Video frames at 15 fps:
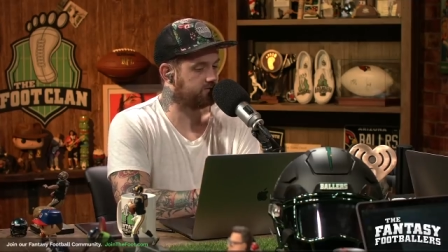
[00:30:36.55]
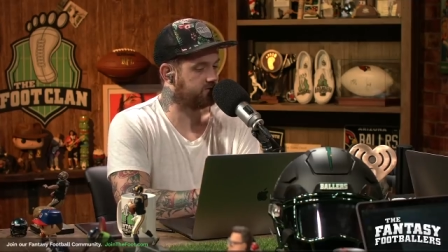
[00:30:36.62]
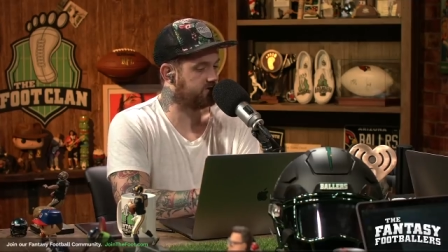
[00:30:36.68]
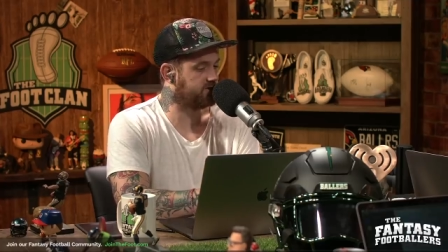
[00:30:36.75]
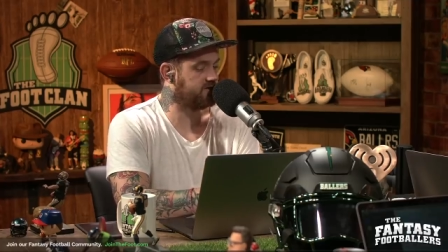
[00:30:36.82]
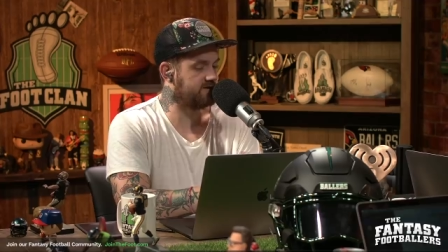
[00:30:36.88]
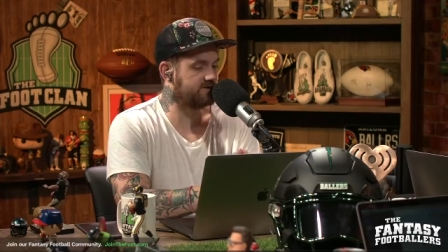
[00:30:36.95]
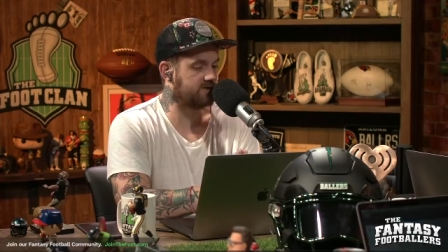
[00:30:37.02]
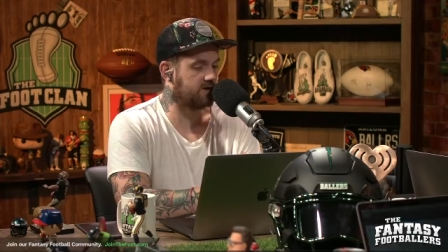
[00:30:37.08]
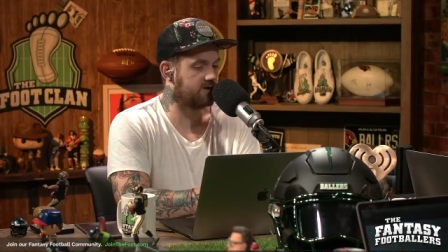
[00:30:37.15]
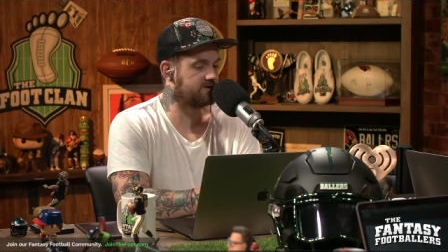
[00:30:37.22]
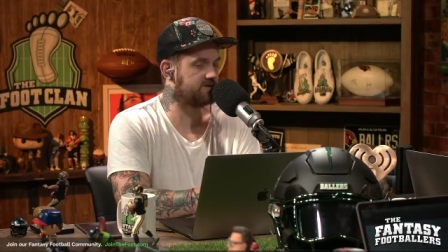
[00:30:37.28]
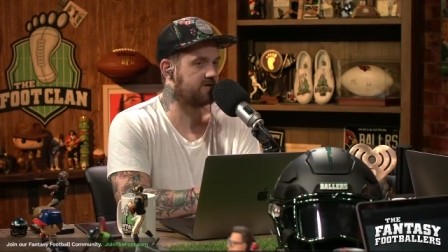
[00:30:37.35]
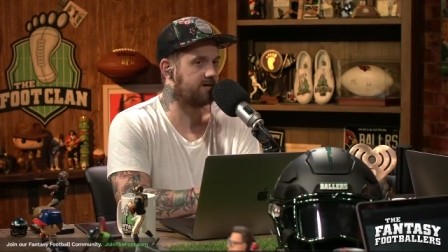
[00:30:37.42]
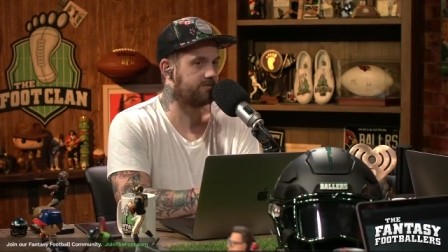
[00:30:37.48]
We, he saw
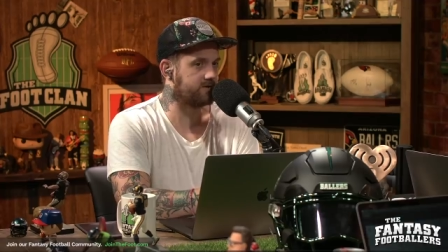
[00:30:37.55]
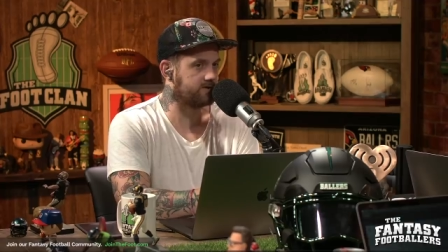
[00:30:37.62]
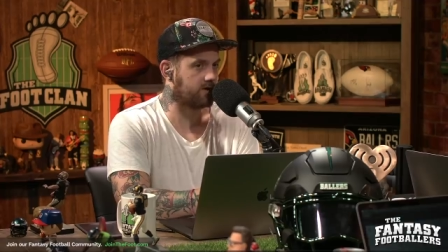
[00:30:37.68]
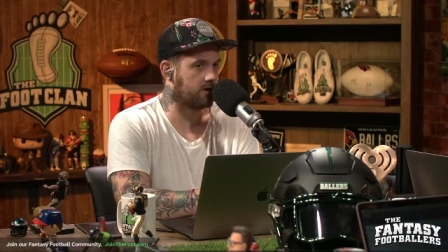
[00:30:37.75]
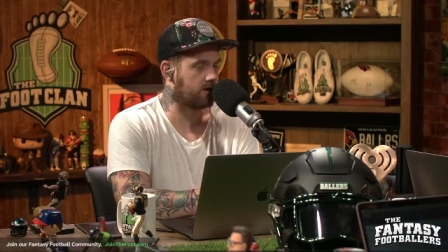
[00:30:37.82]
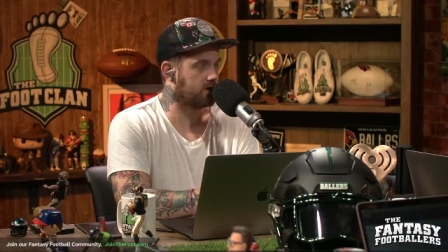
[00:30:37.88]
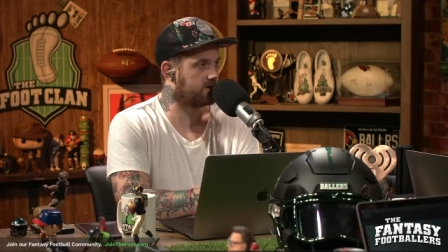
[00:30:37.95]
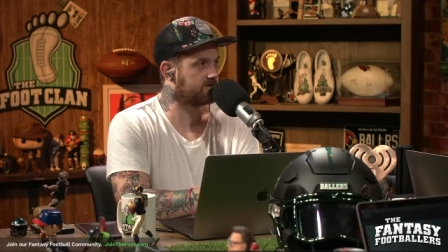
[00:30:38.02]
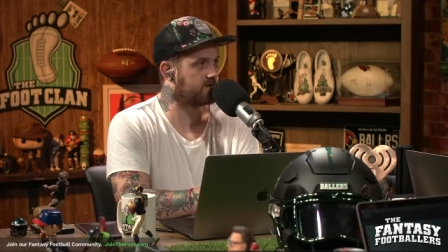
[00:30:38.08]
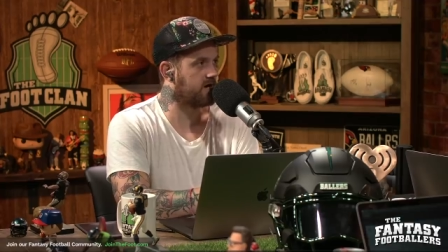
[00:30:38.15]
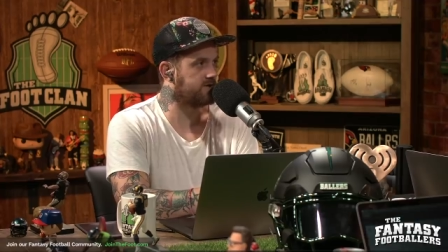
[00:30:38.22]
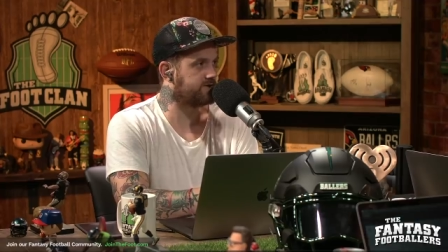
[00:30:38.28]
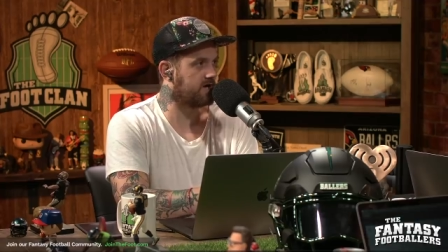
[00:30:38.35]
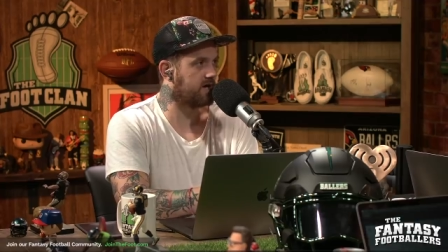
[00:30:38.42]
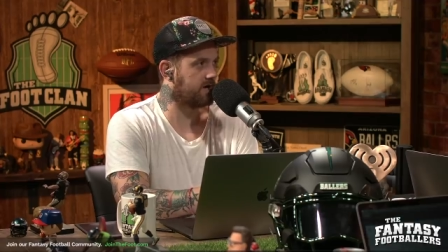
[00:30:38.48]
seven targets.
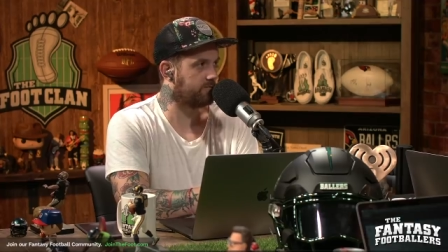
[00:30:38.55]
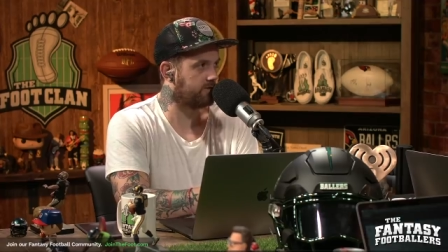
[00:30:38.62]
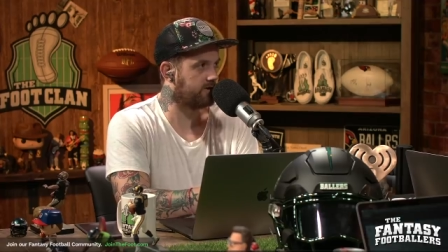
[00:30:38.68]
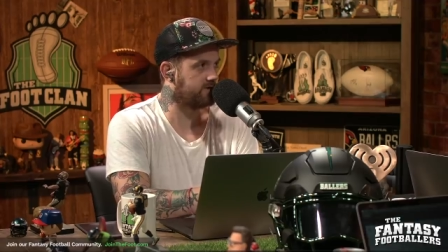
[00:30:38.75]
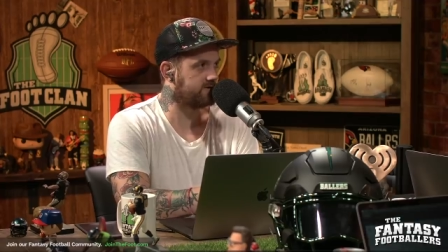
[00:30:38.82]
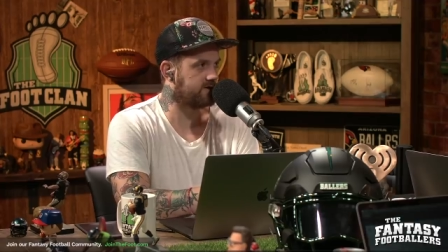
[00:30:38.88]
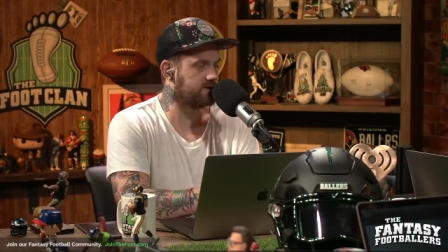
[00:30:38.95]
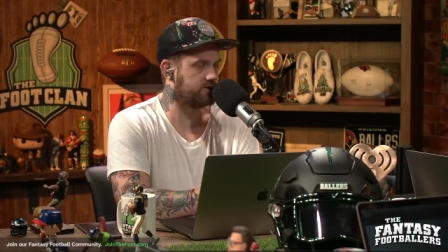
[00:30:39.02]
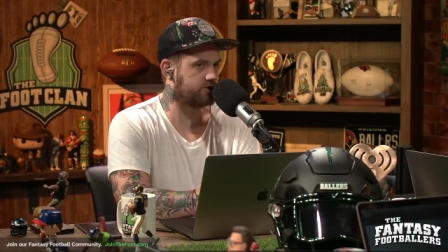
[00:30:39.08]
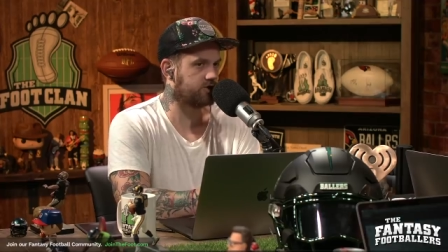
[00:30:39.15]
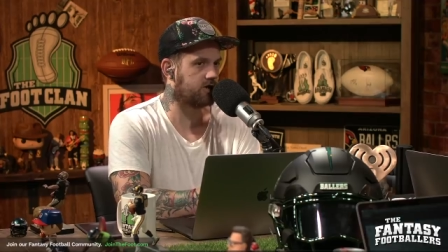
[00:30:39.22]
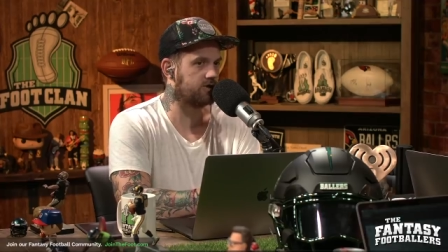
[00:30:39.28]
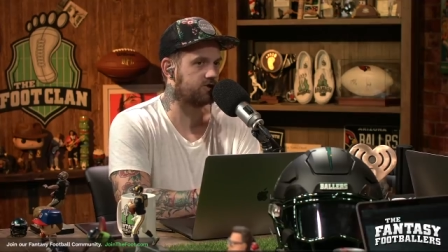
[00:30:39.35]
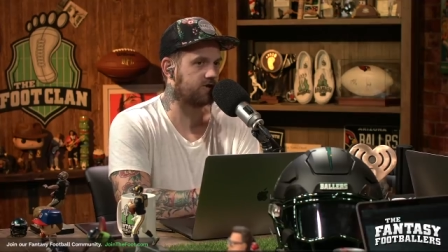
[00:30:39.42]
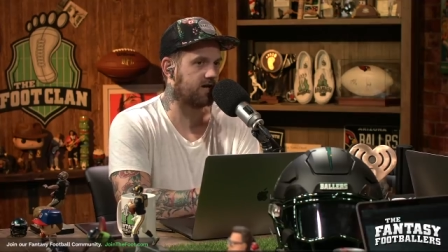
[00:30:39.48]
KJ Hamler is a
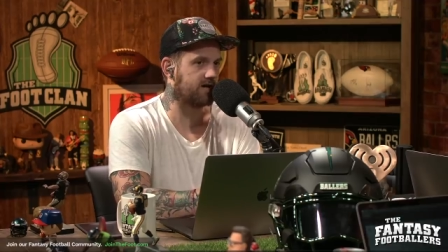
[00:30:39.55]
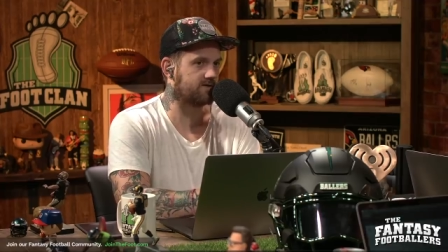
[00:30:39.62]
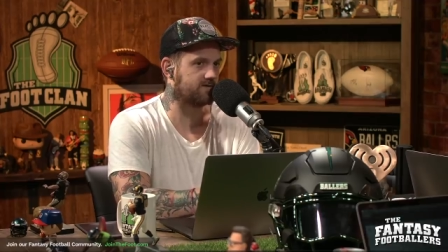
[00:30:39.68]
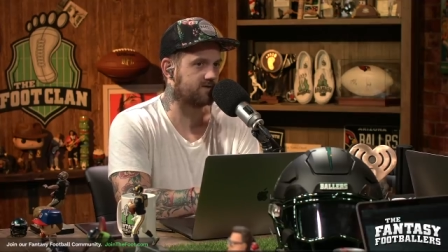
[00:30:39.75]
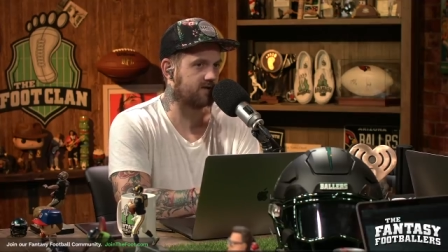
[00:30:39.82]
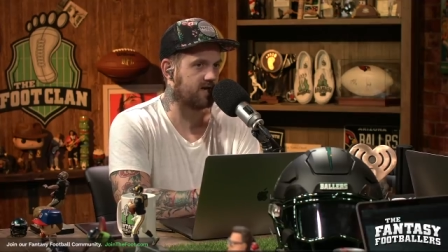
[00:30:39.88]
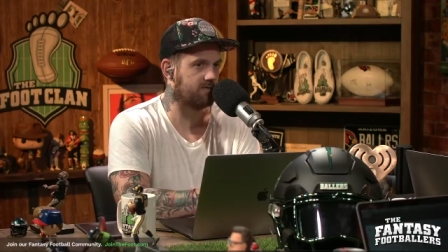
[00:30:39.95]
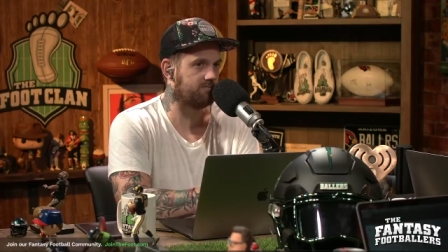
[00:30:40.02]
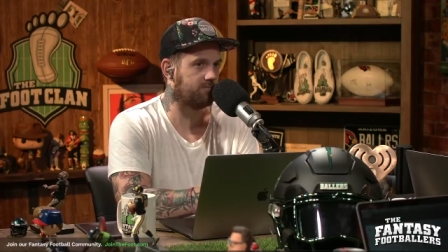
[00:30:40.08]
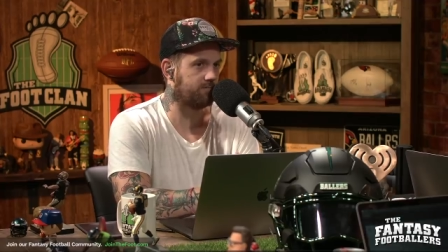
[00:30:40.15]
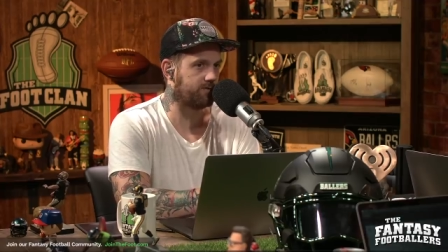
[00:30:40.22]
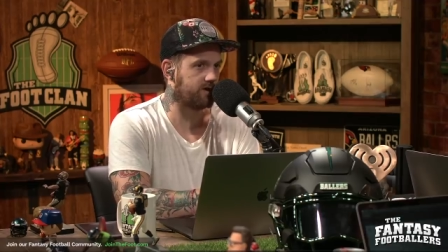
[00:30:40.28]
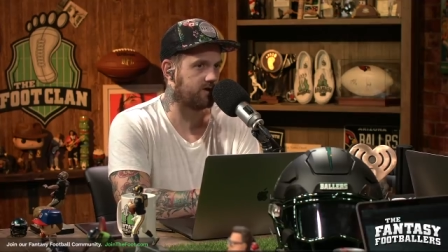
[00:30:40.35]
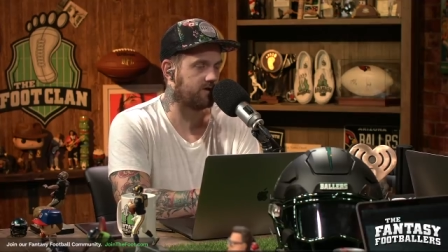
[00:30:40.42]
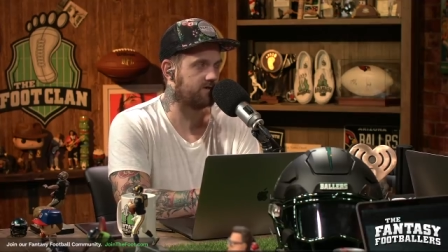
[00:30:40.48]
DeSean Jackson type of
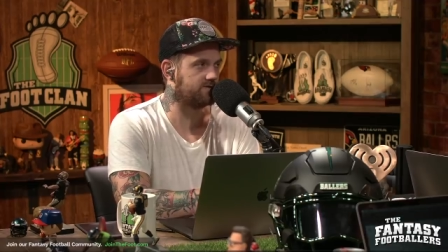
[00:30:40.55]
player.